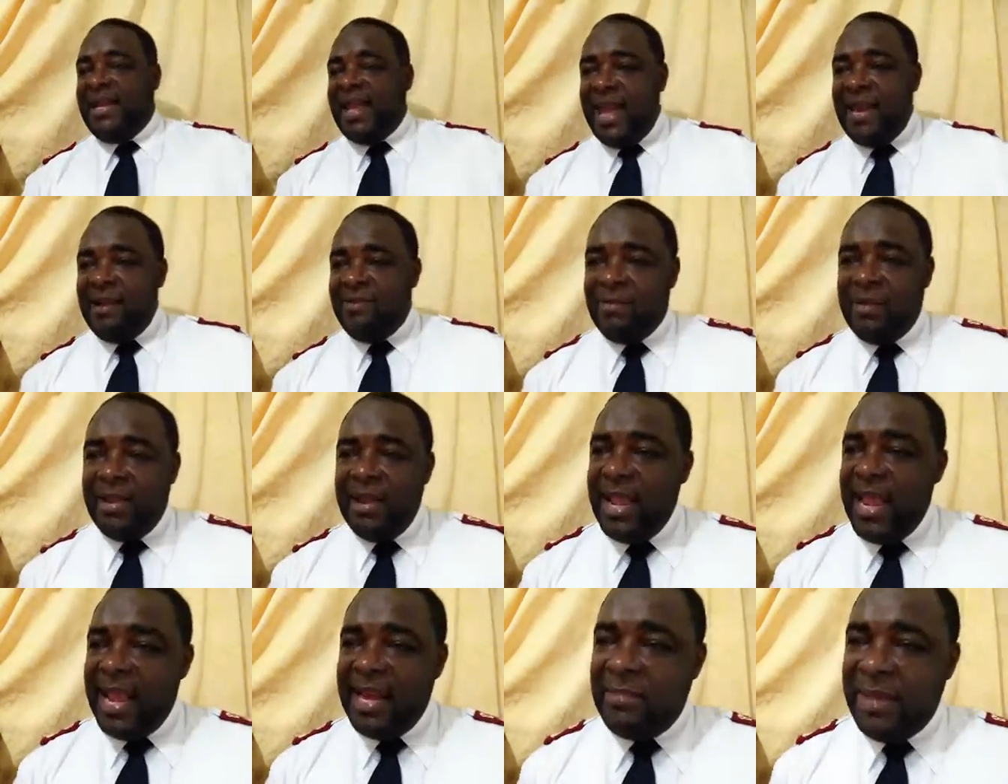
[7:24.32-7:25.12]
But
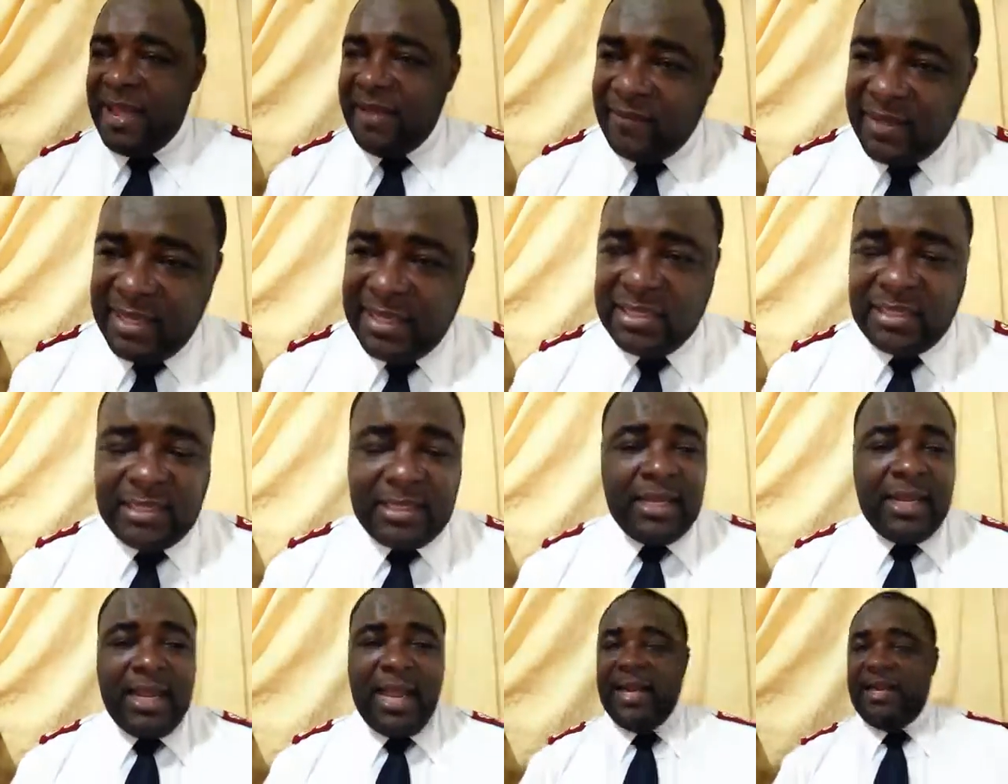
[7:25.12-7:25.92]
Joshua spared
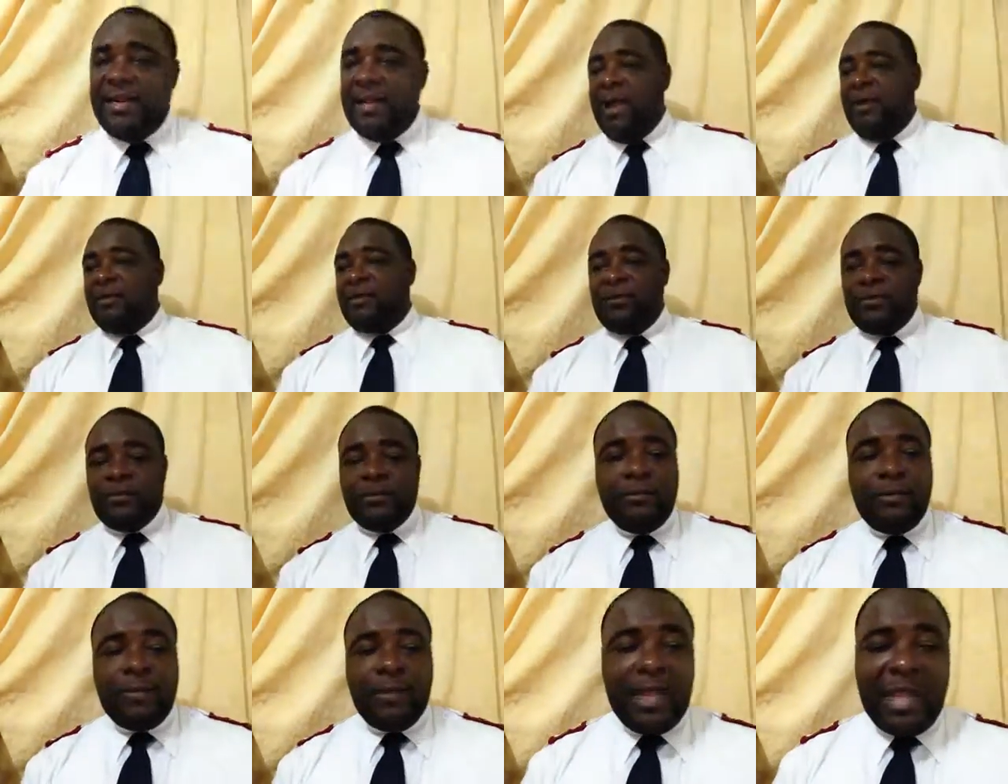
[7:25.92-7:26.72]
Rahab the
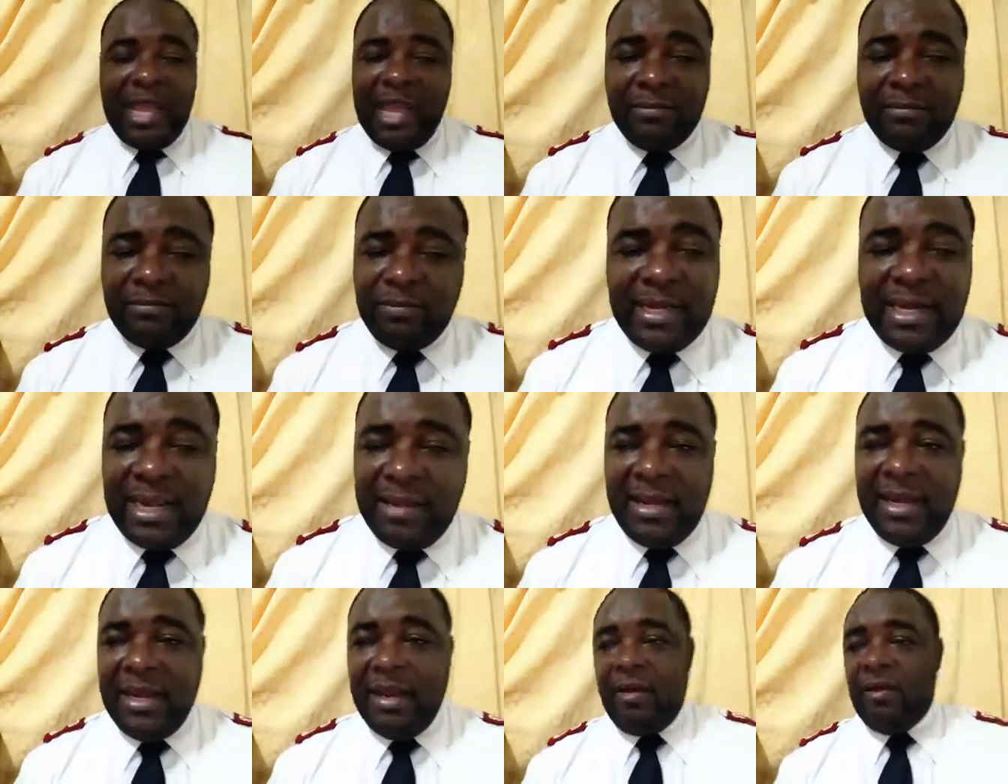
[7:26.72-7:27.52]
prostitute
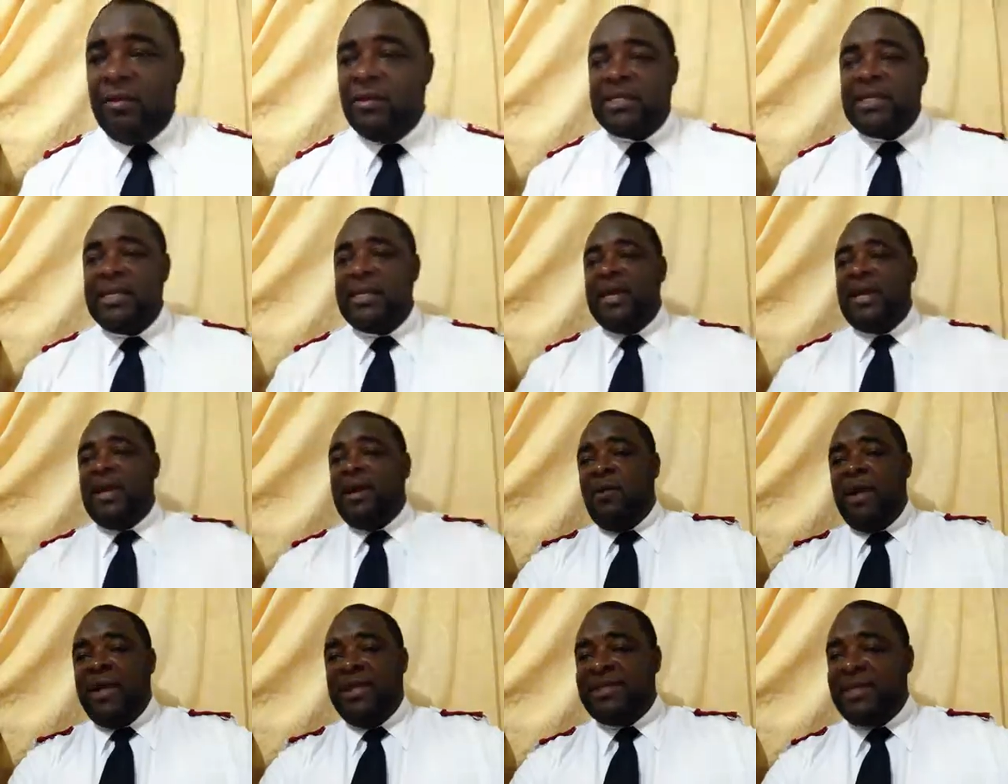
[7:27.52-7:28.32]
with her
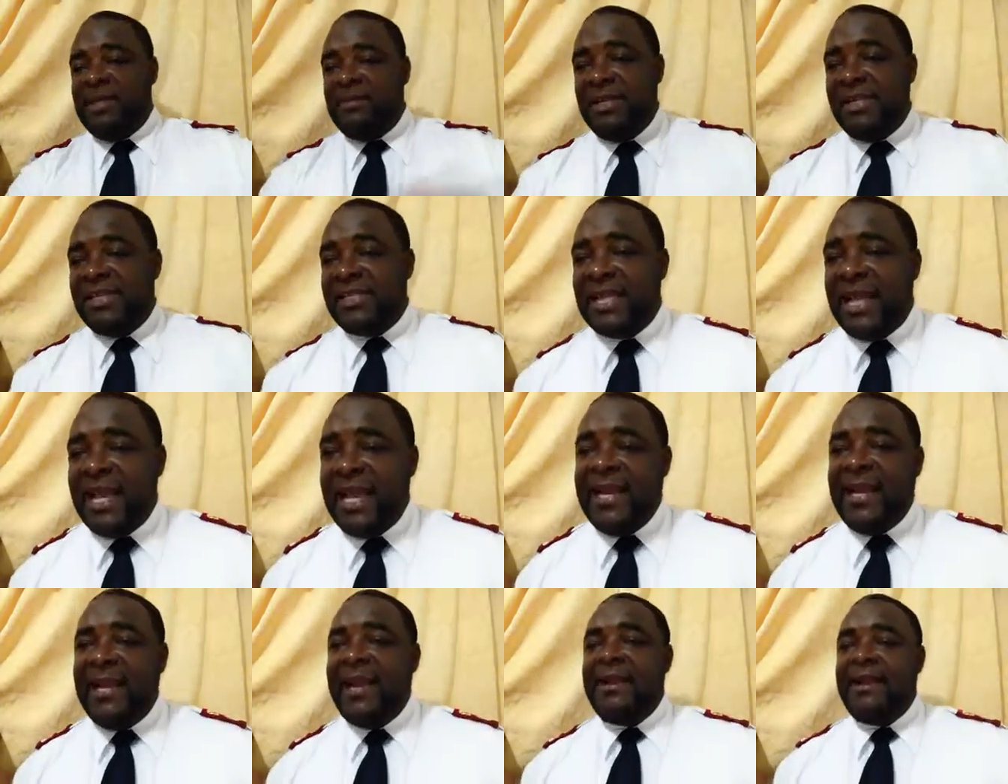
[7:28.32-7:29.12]
family and
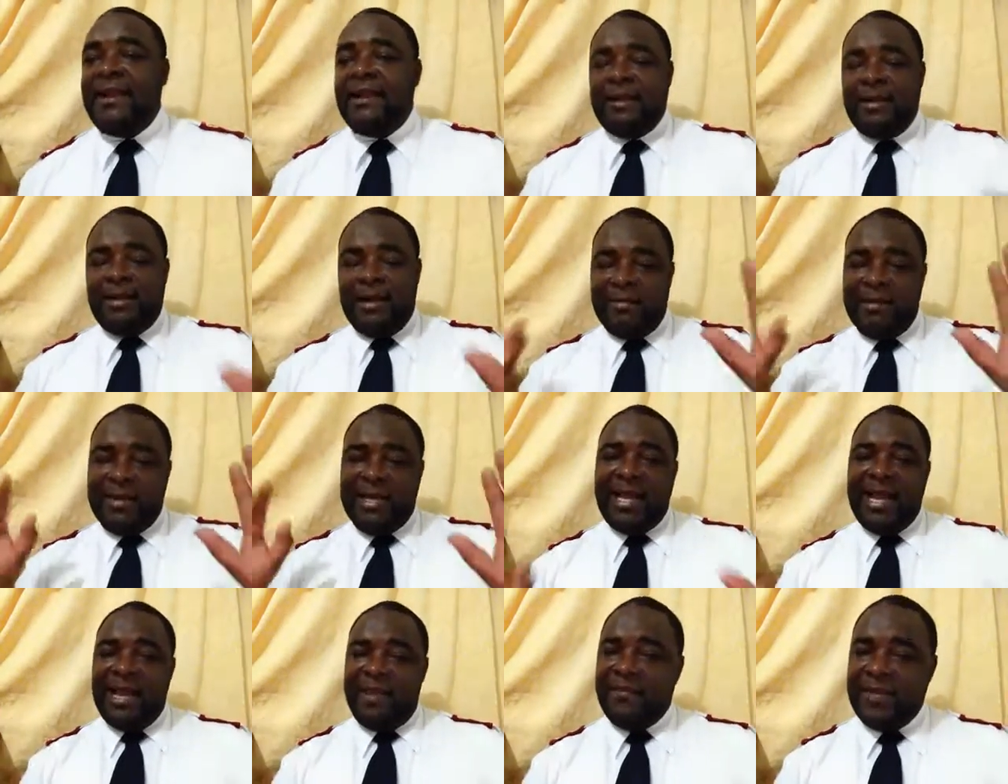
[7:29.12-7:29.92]
all who belonged
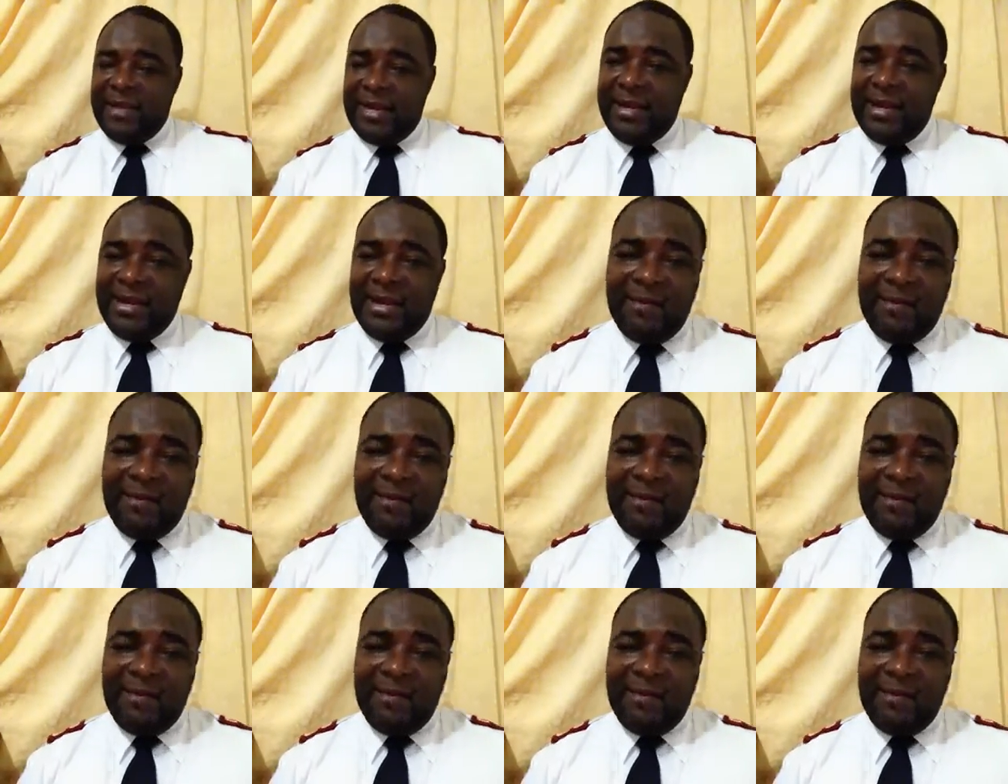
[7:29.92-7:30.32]
to her,